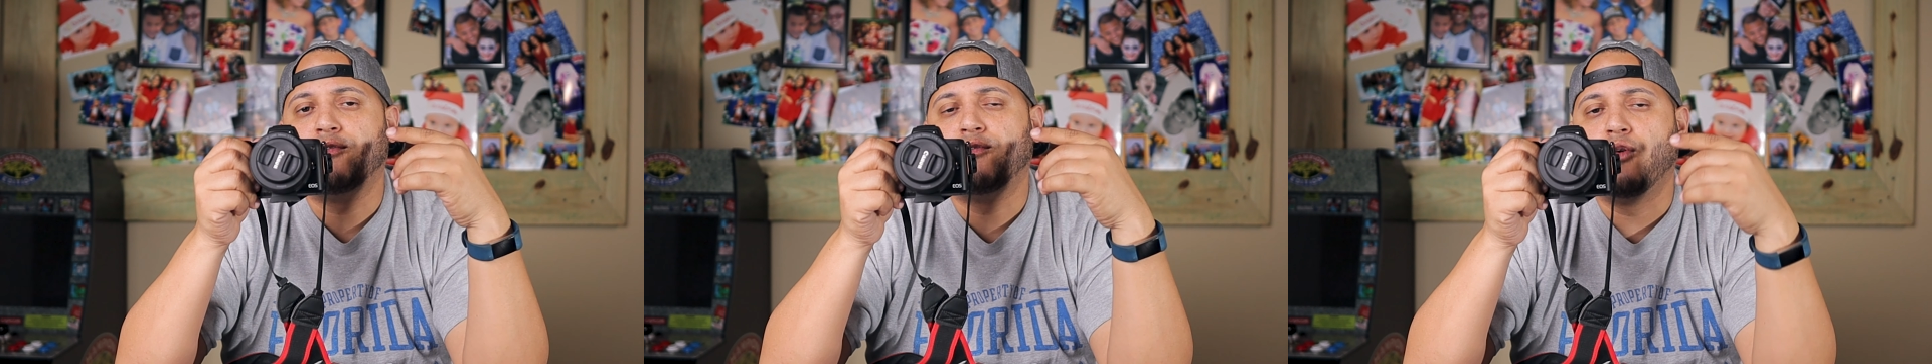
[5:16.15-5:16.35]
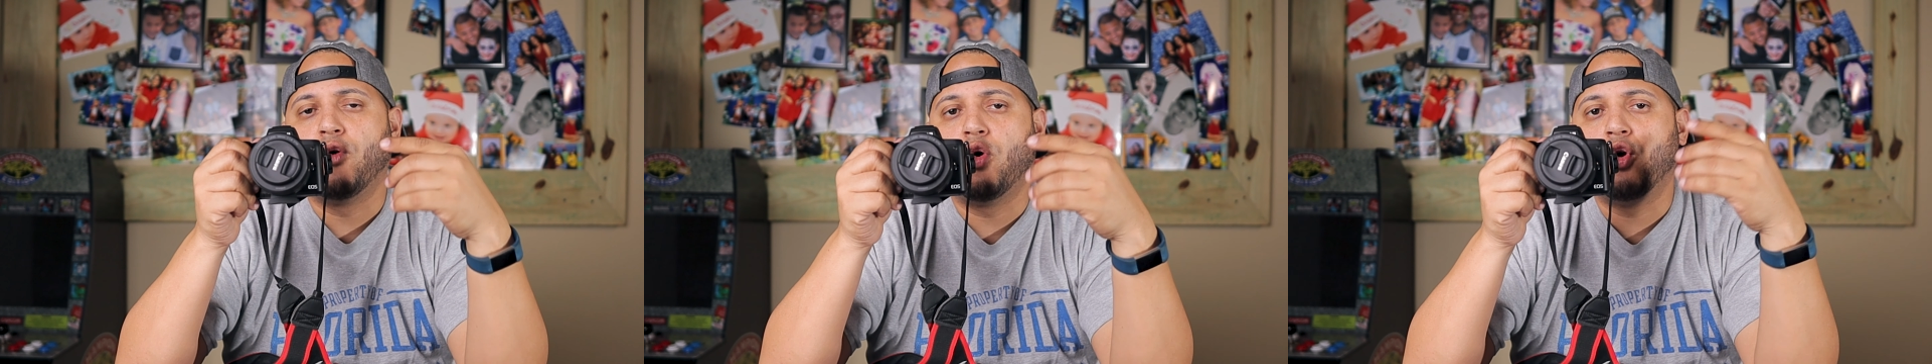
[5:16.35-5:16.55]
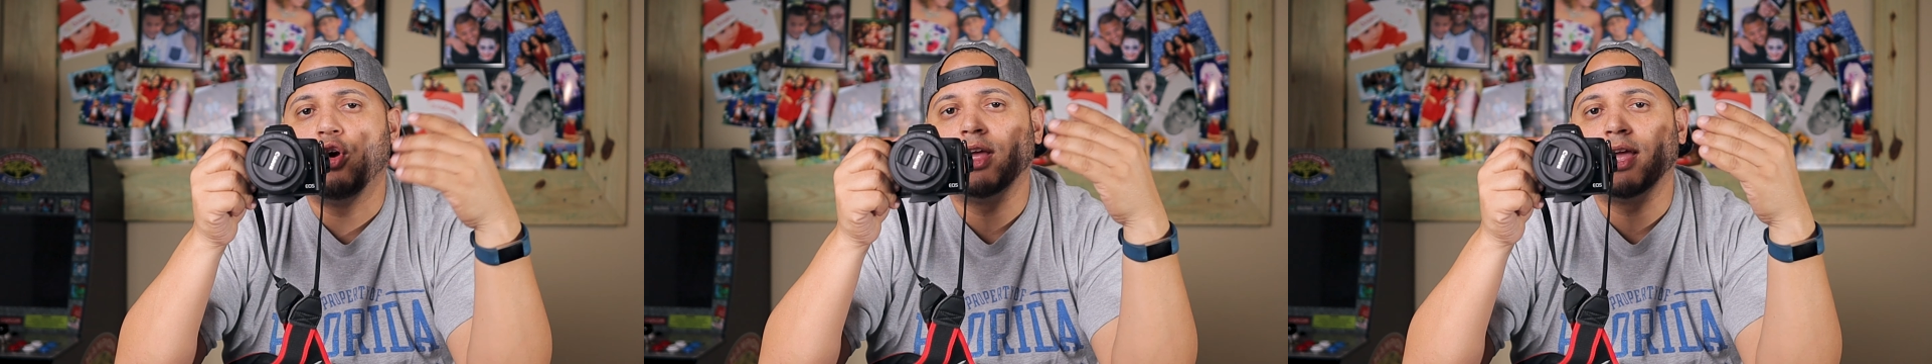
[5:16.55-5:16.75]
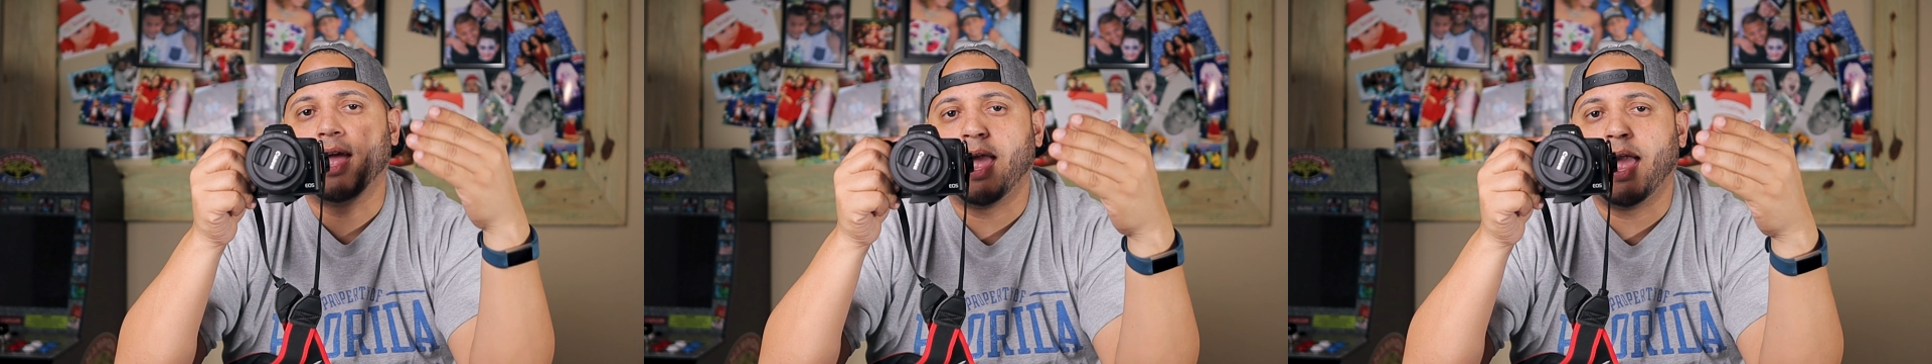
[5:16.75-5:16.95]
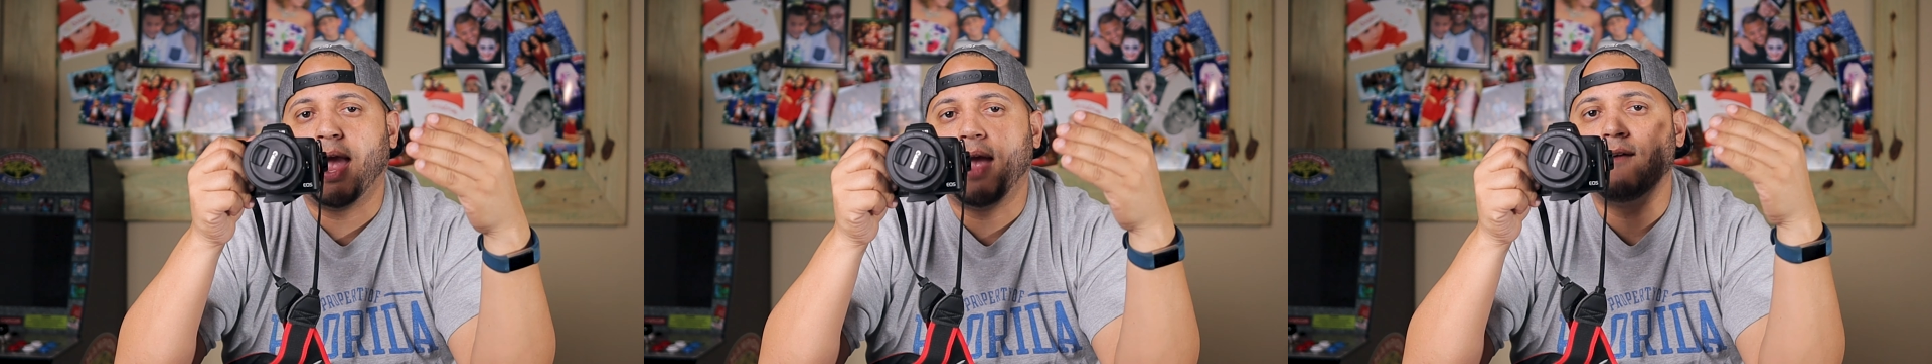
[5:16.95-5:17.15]

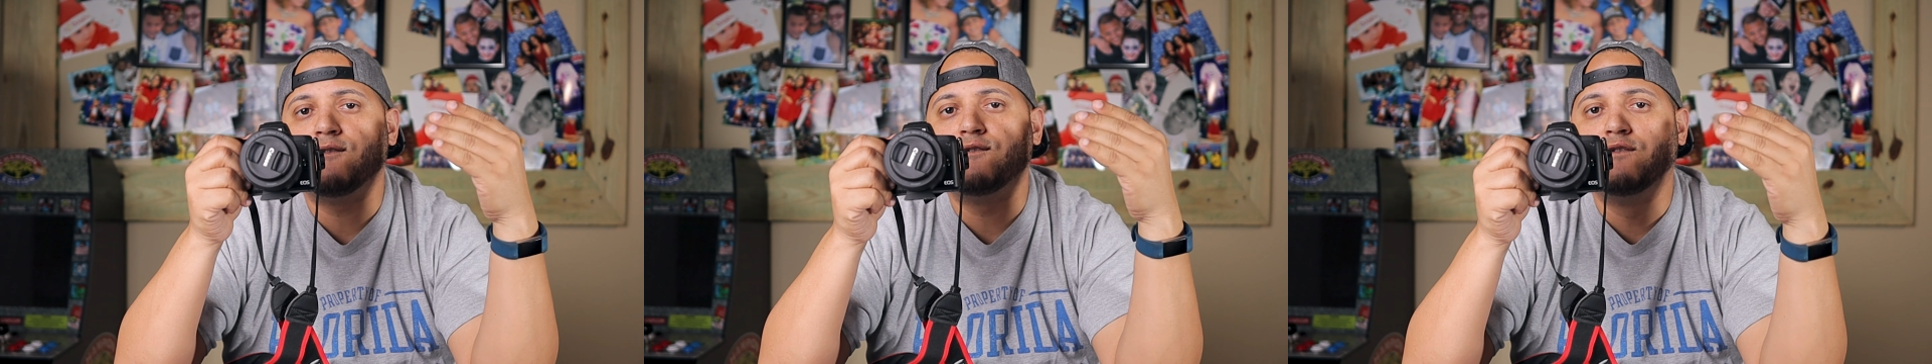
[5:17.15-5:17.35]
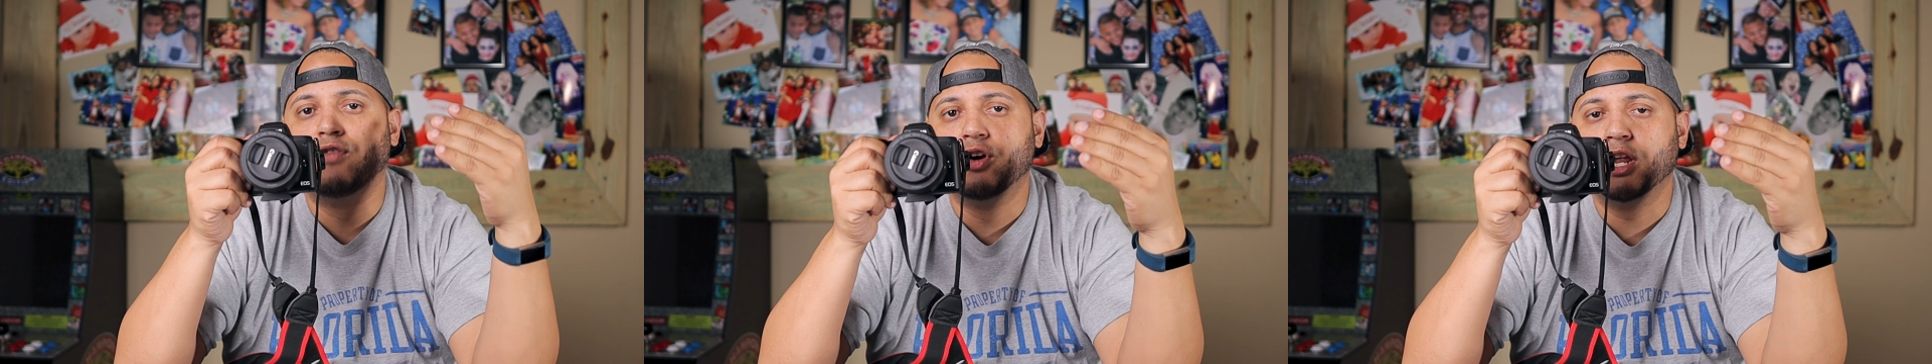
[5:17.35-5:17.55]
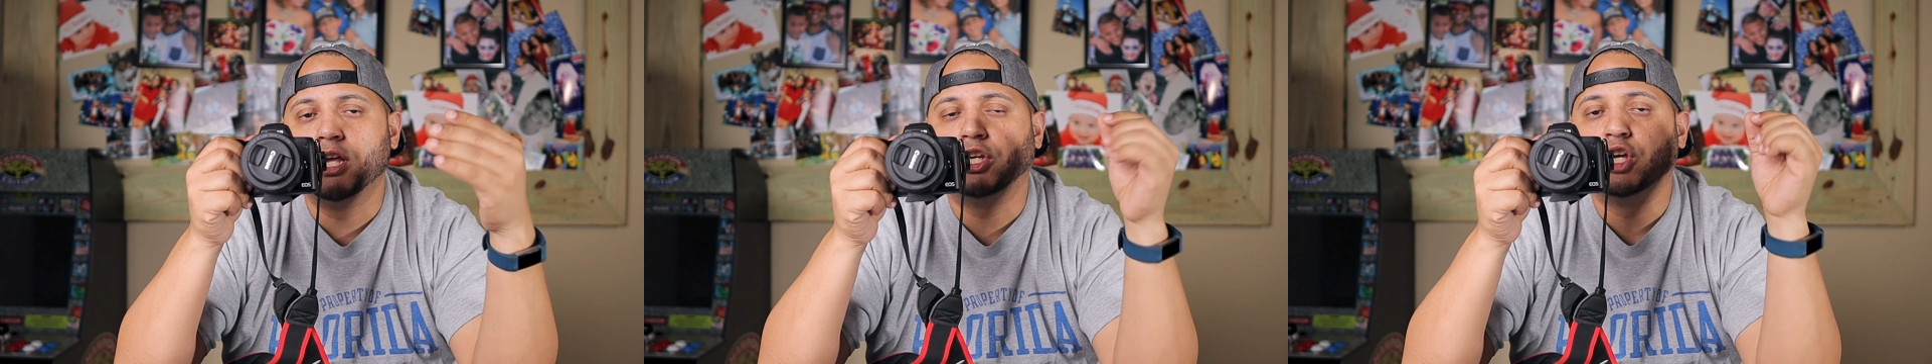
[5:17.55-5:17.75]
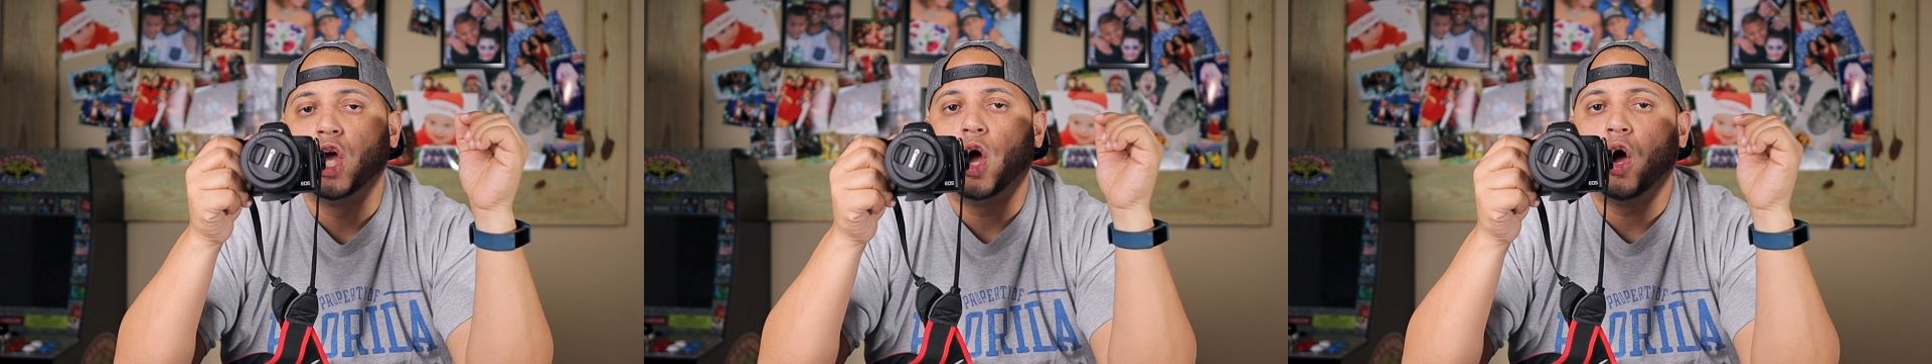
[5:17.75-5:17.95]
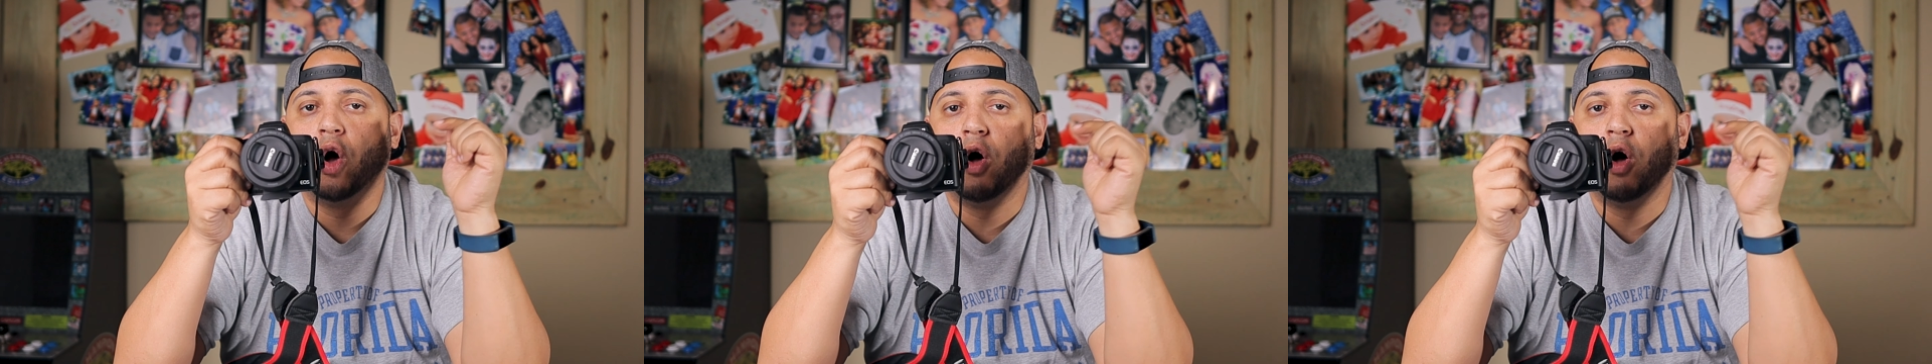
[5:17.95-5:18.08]
4K footage